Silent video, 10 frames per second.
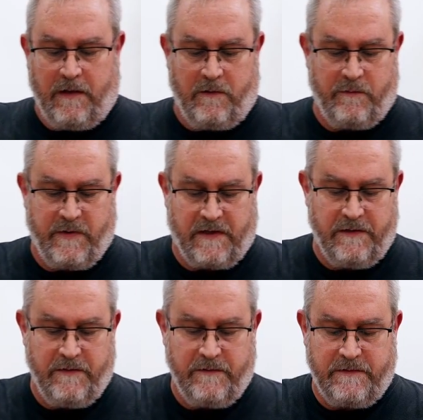would be
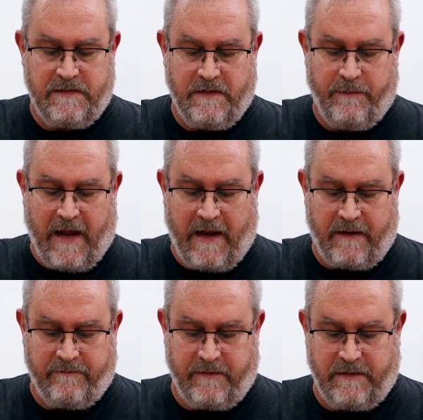glued to the back
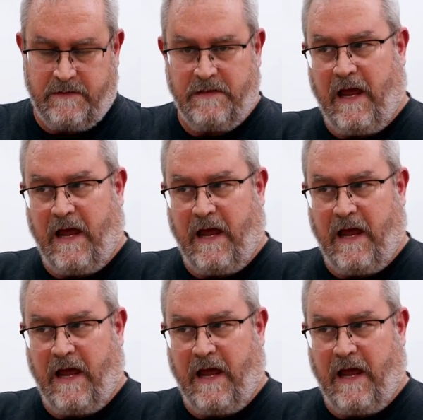of it.